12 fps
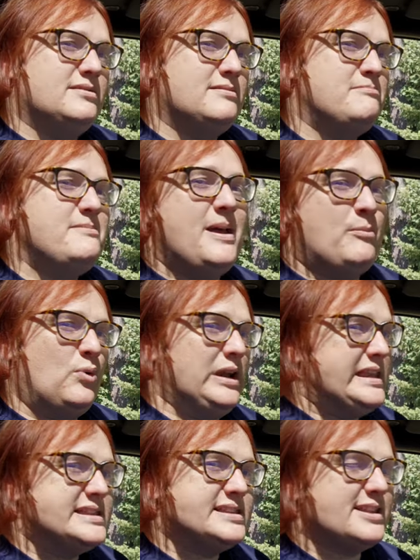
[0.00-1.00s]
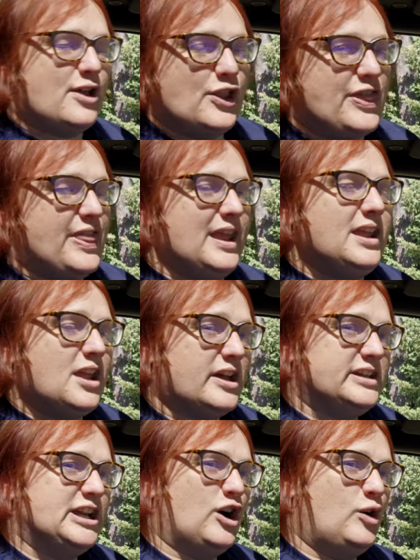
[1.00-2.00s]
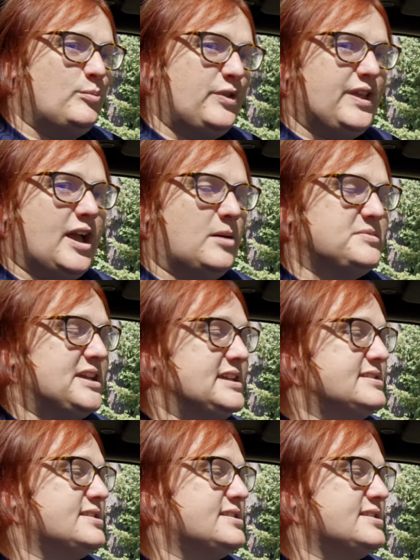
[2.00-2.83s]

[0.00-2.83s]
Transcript: memory slot thing going on with the update.